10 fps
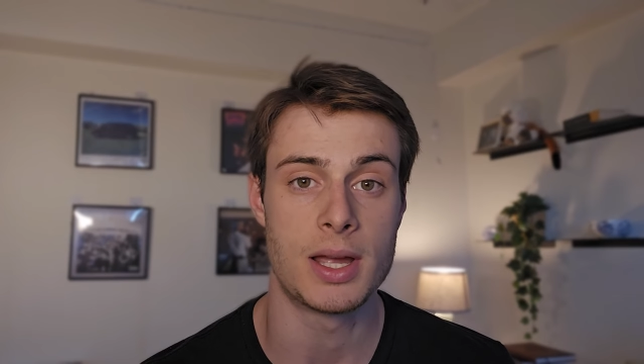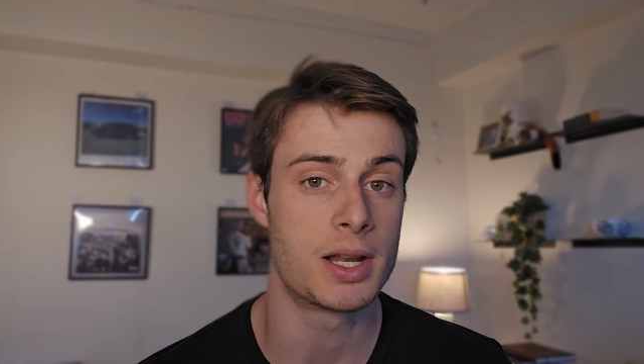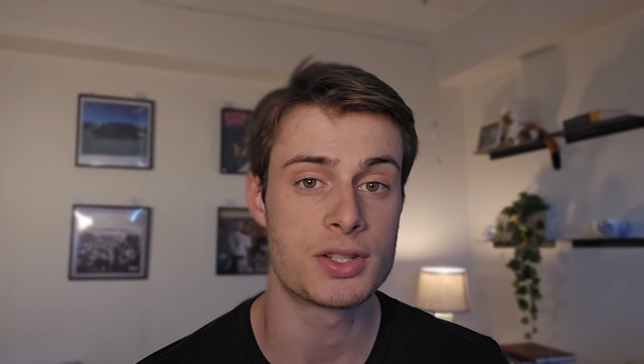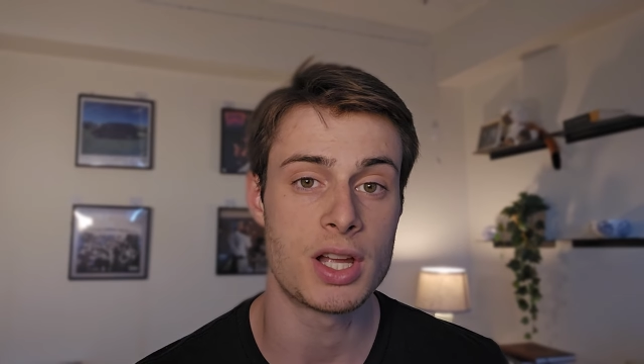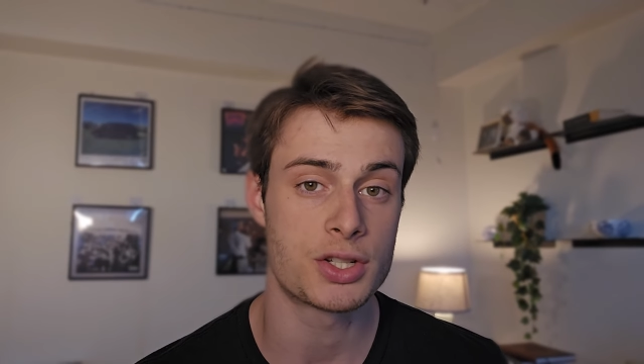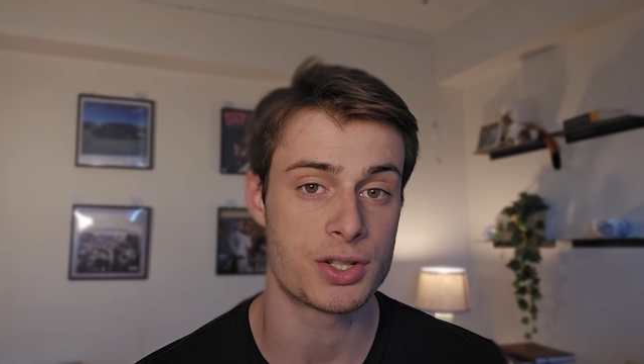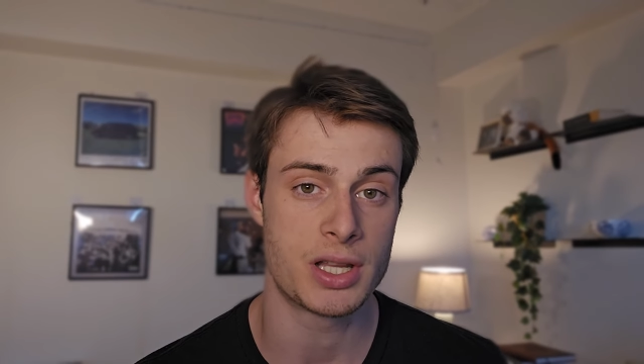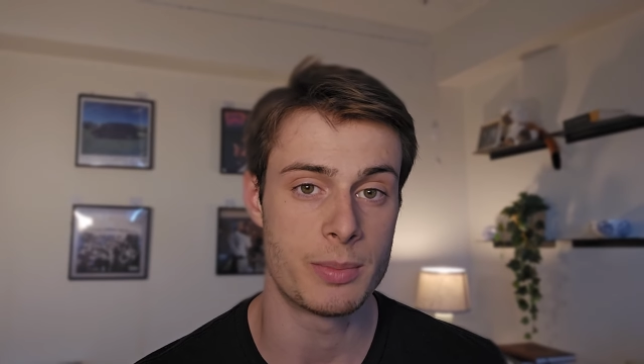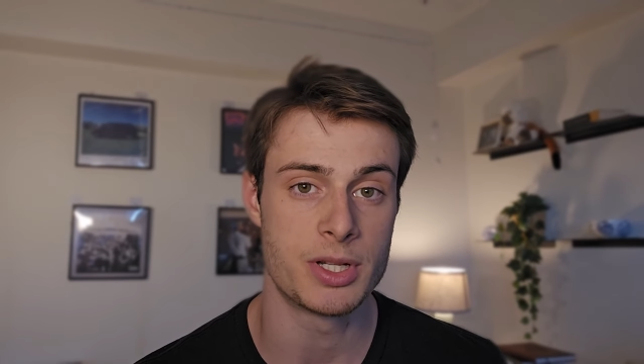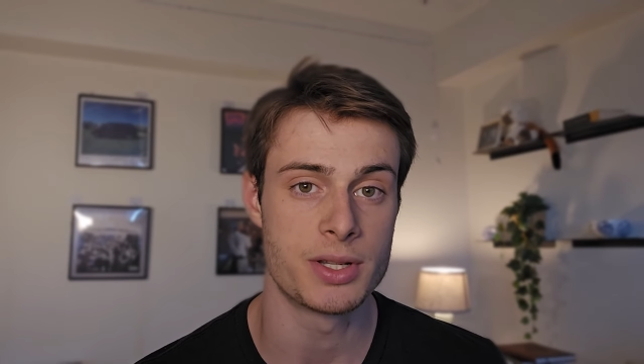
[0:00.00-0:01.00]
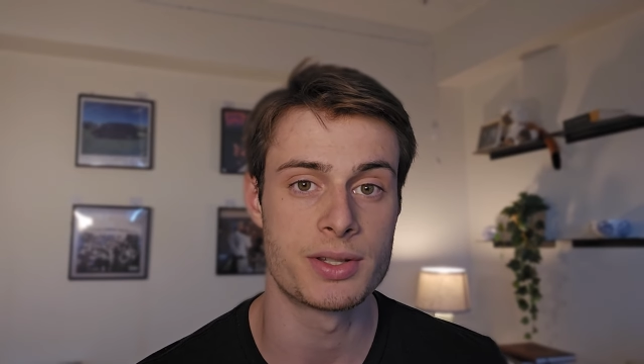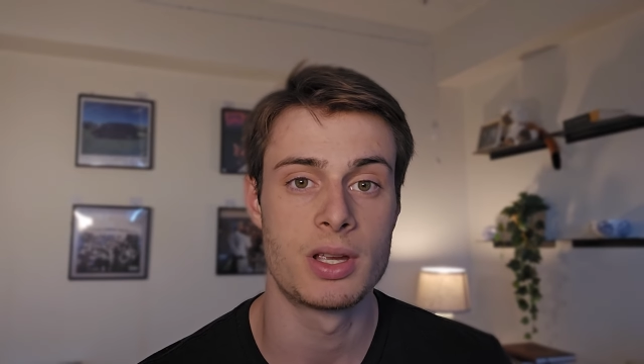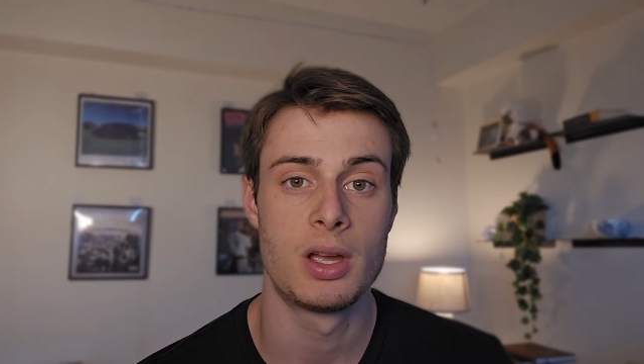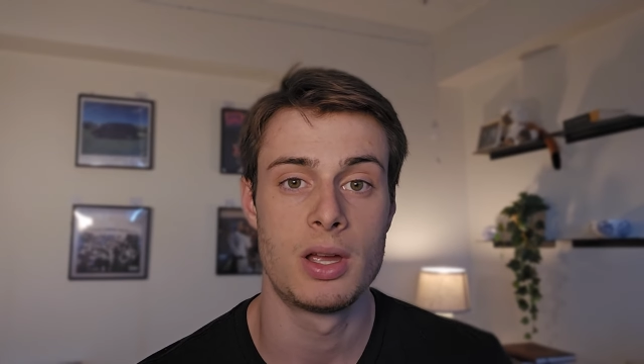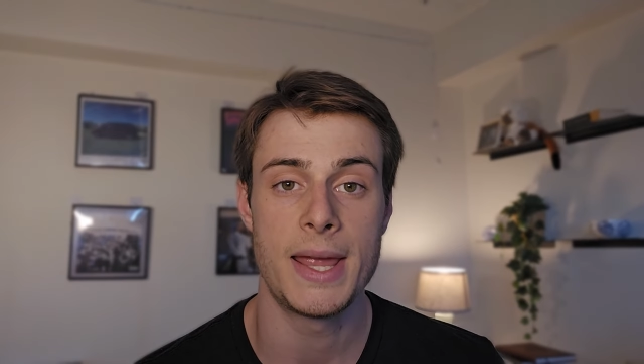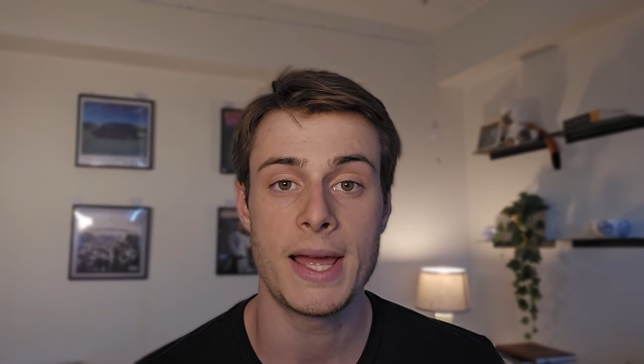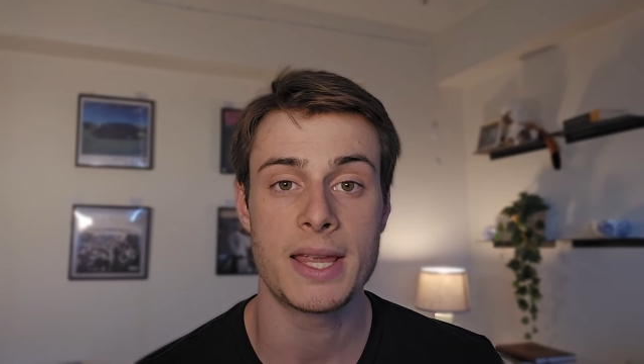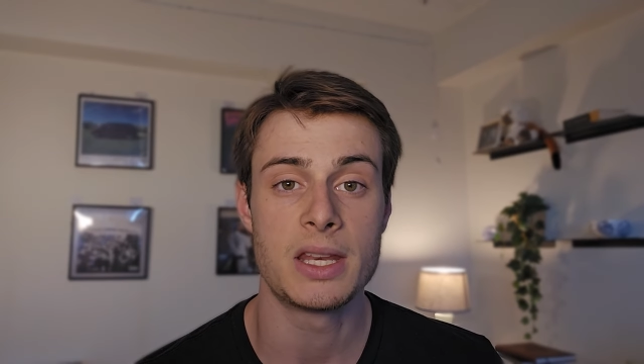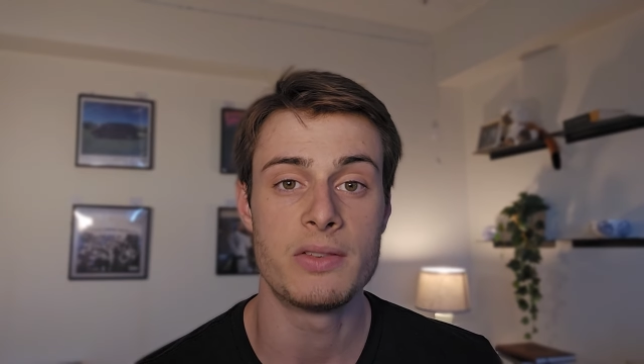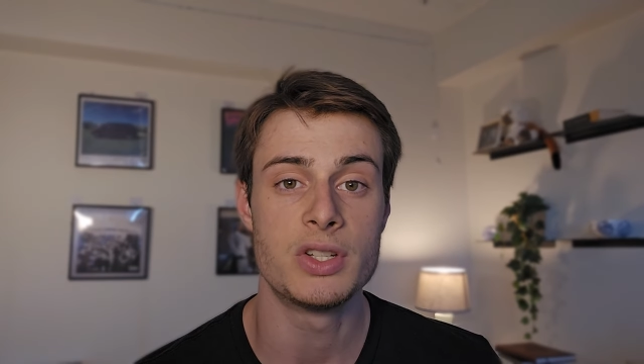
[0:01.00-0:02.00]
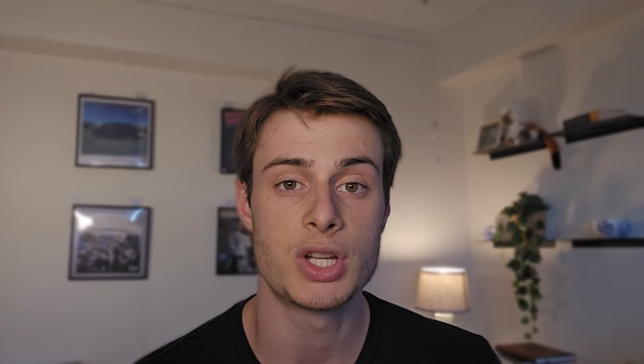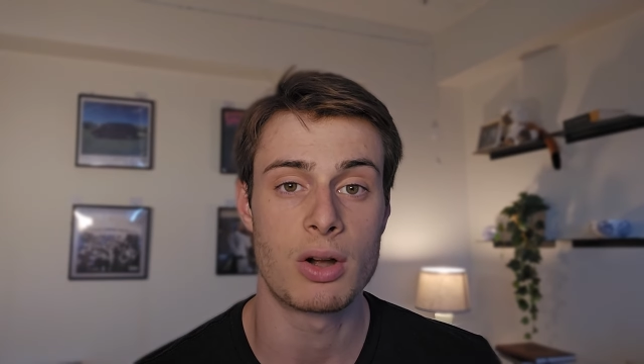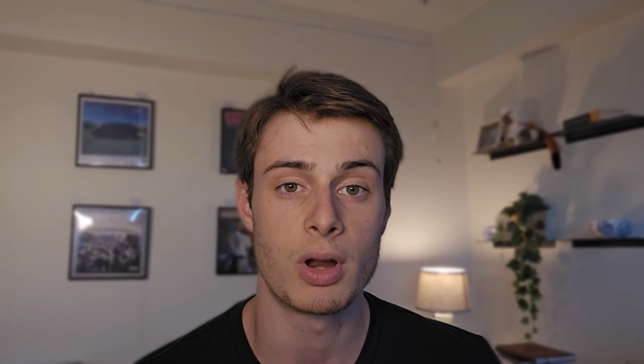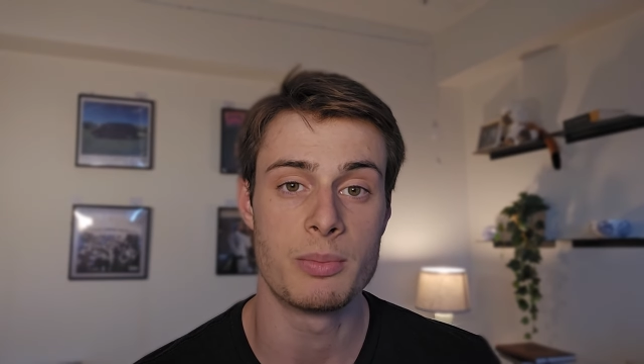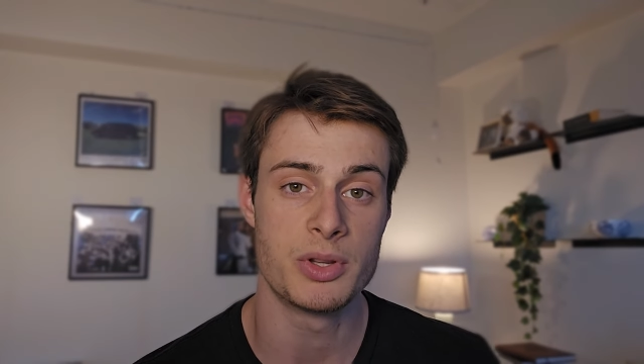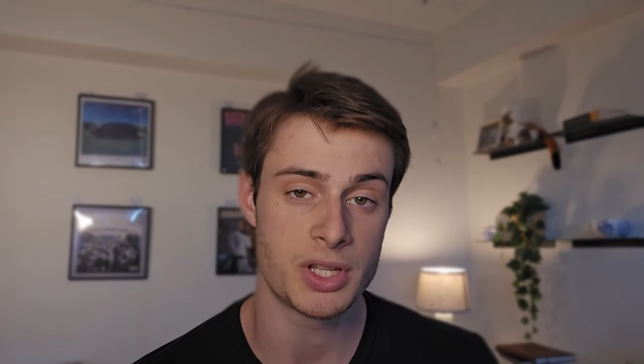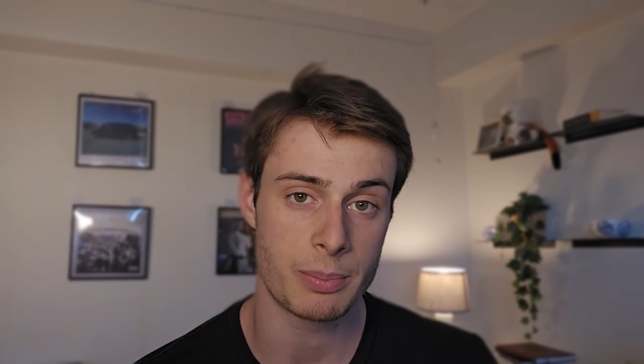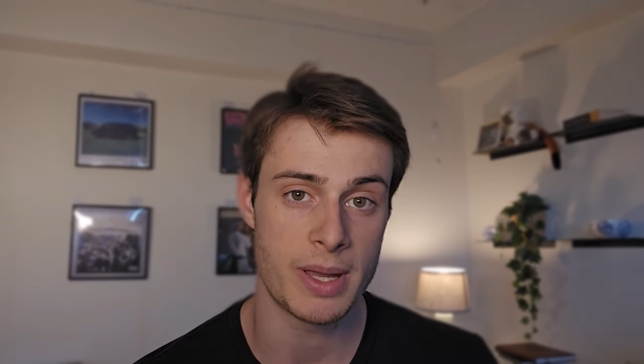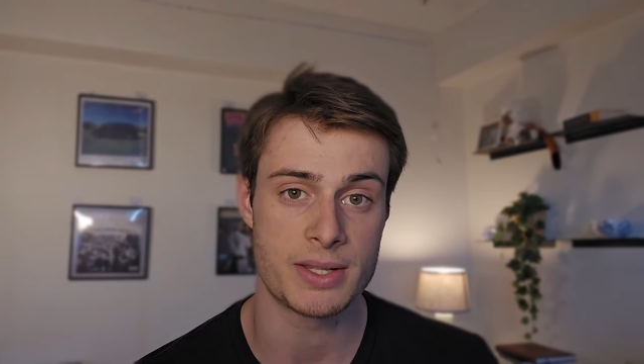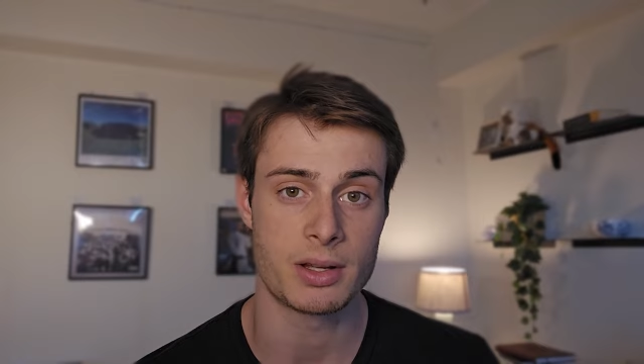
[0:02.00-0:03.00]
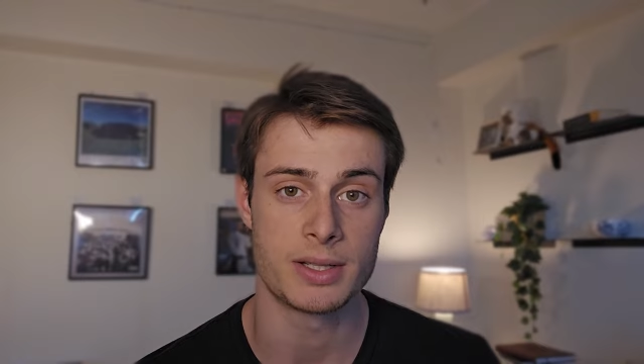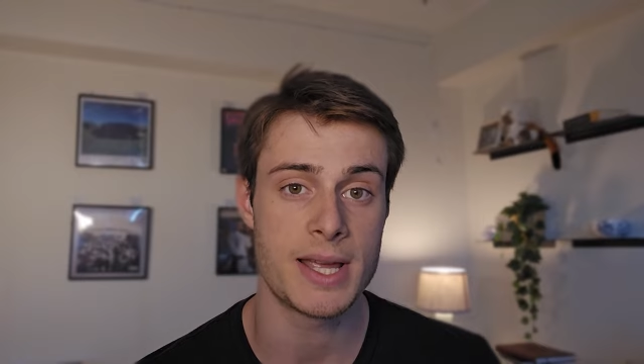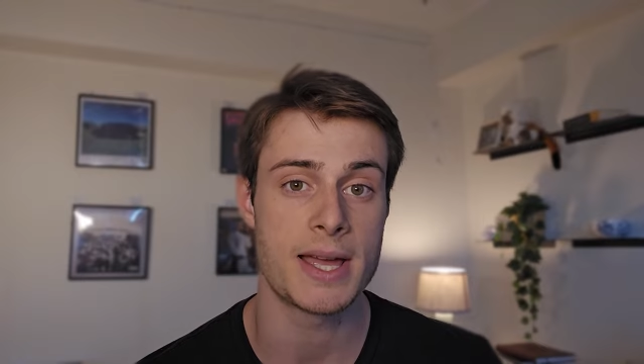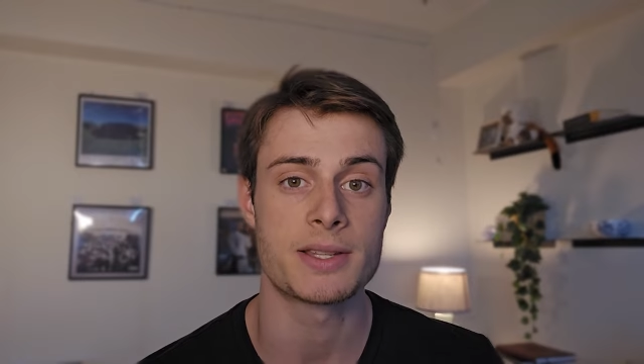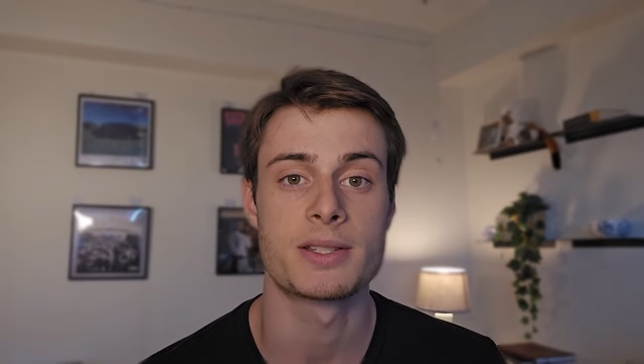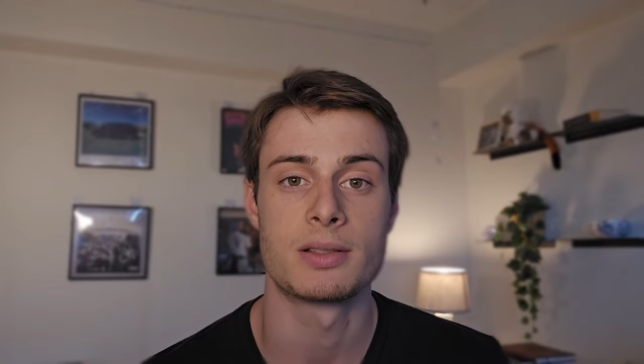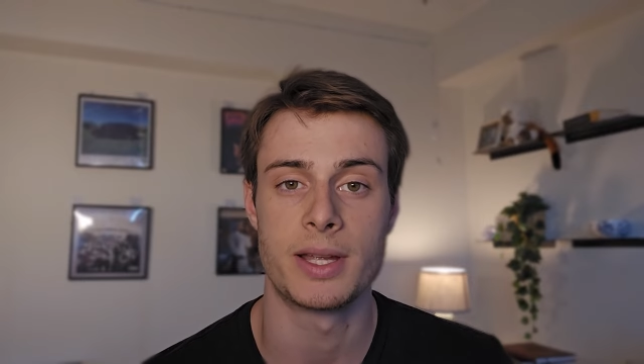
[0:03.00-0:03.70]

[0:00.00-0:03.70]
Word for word: And it's not just images. AI can even generate music based on text,